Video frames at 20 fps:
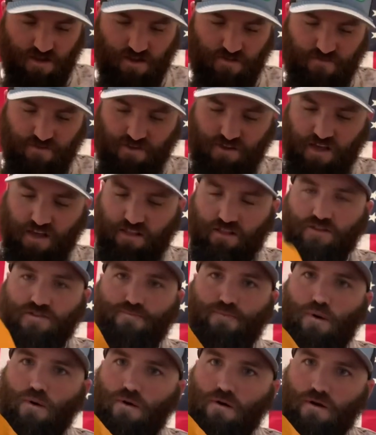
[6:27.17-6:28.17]
if you take this
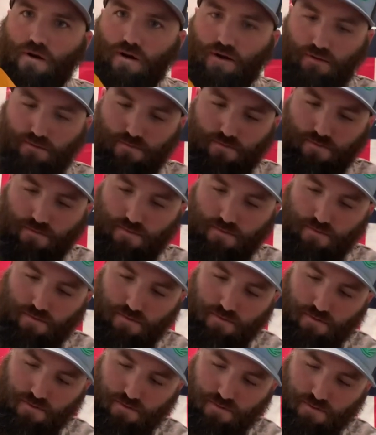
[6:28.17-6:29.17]
port
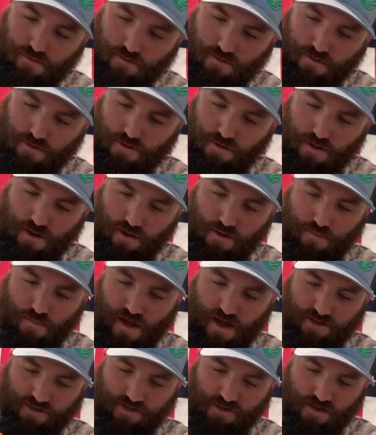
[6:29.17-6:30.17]
and you
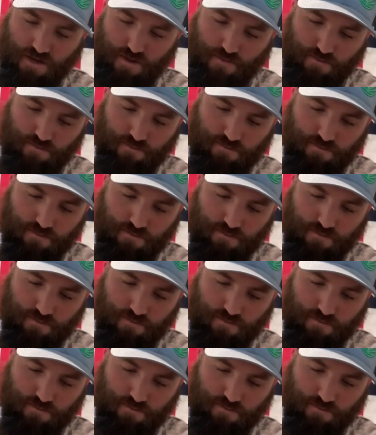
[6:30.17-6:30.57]
match it up,